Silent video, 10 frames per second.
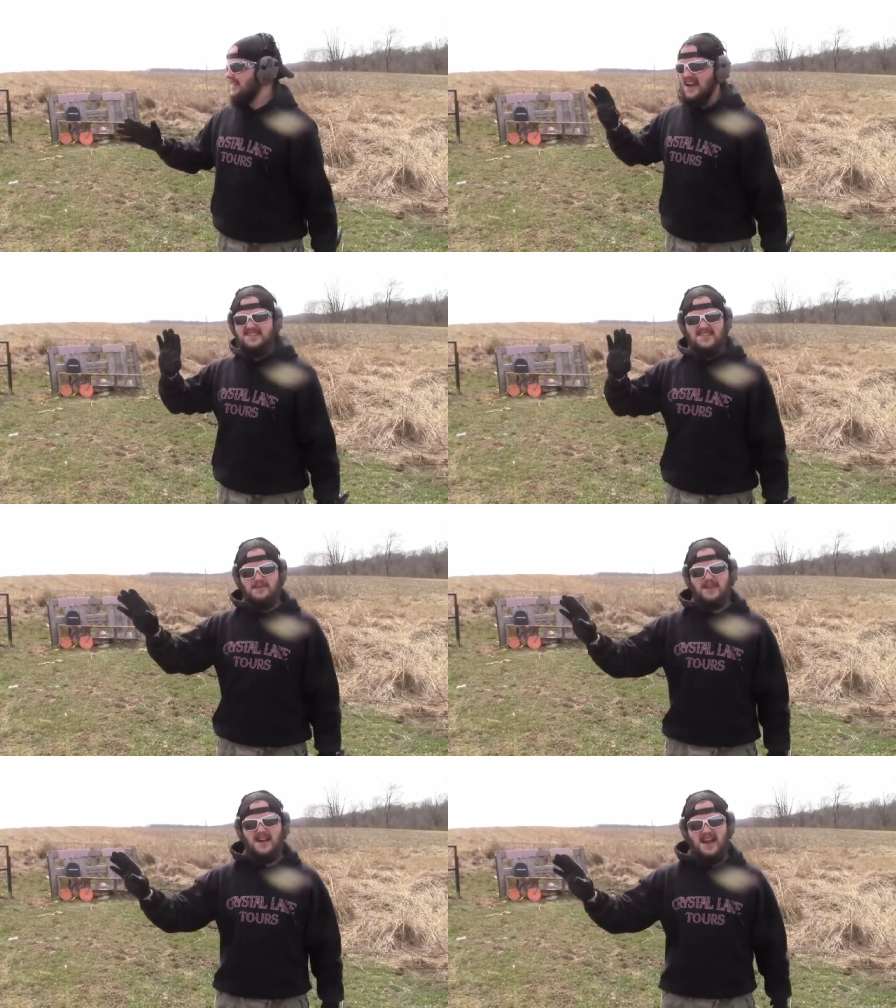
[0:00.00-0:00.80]
that's
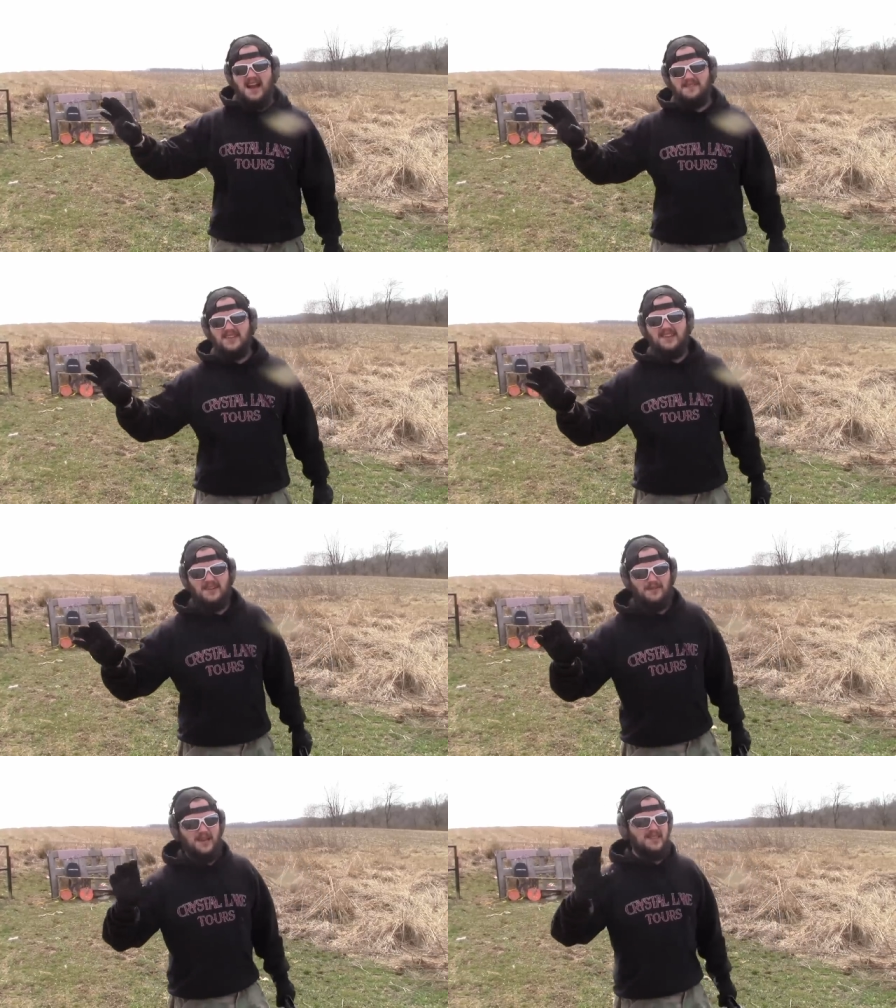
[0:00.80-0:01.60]
something I have to
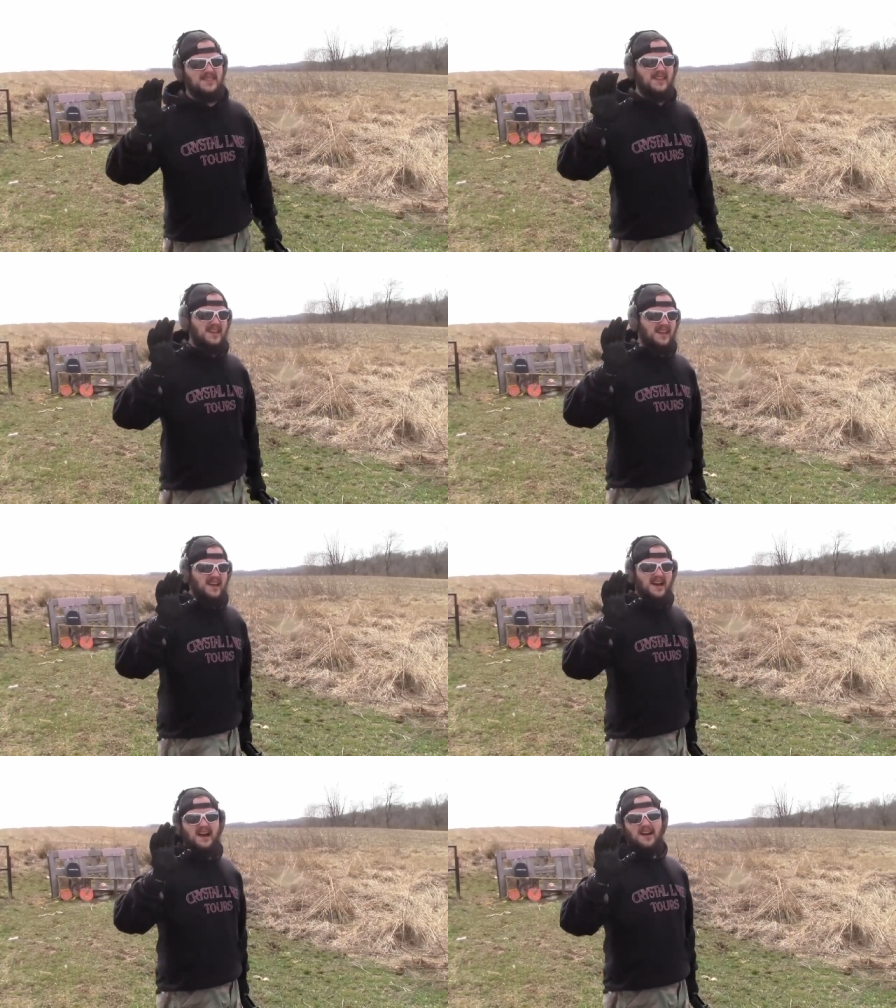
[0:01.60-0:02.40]
deal with.
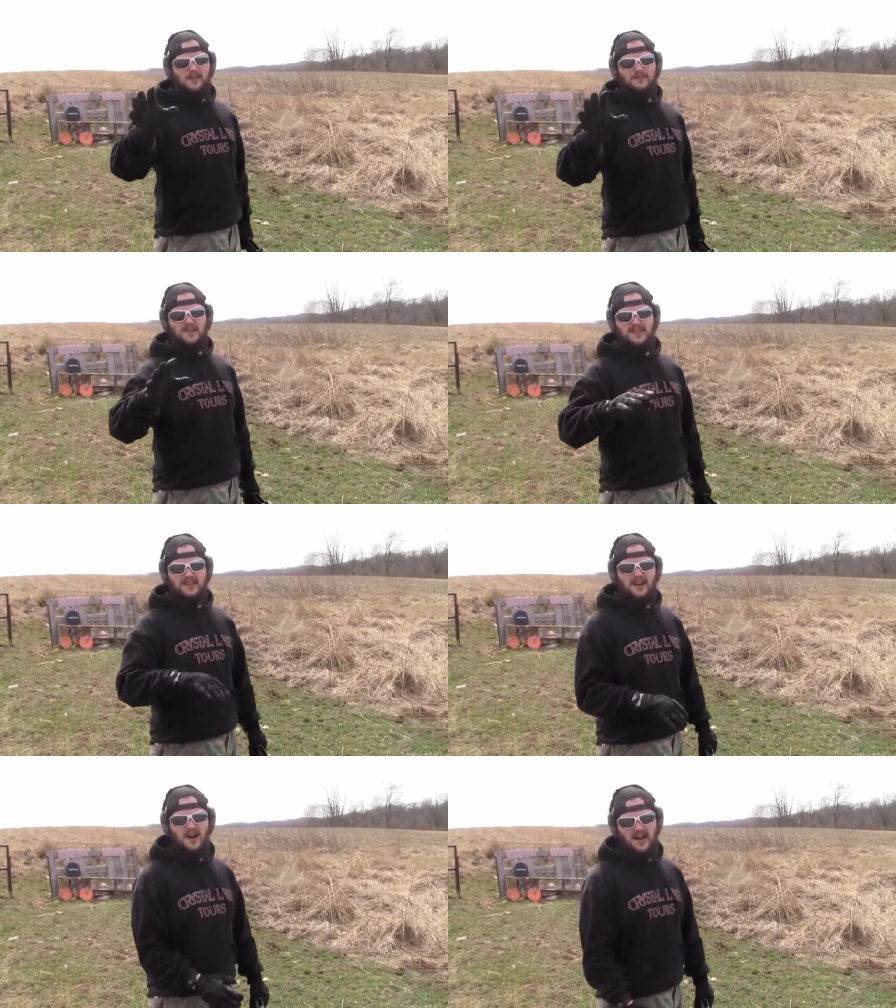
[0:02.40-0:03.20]
Uh, hopefully
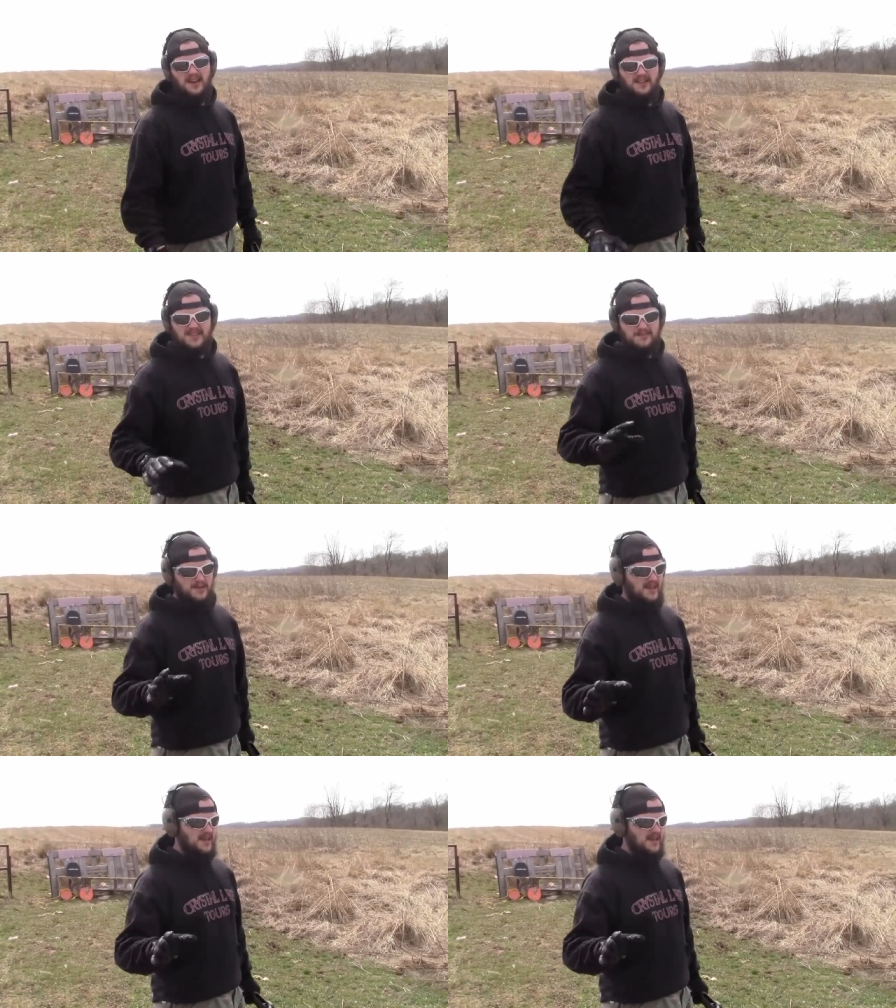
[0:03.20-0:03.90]
the audio doesn't pick it